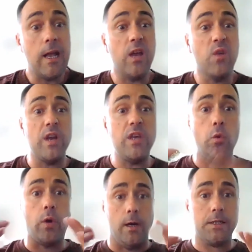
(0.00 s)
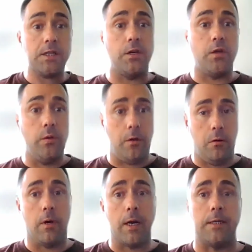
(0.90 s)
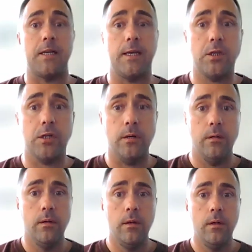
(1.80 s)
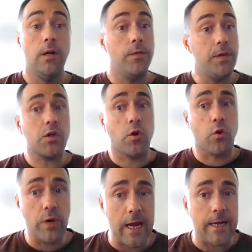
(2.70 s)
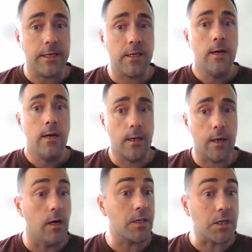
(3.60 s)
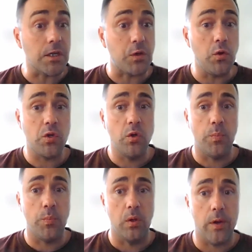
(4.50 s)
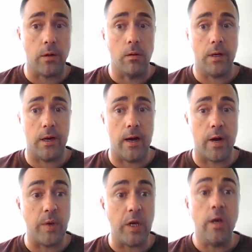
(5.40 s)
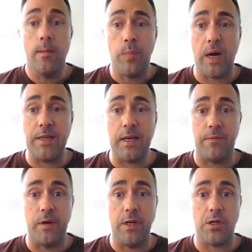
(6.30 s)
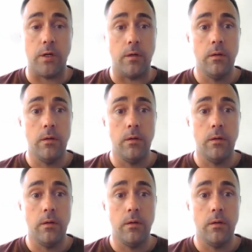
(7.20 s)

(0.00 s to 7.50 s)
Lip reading: And when you constitute an organization, this creates a constitutional political economy by definition.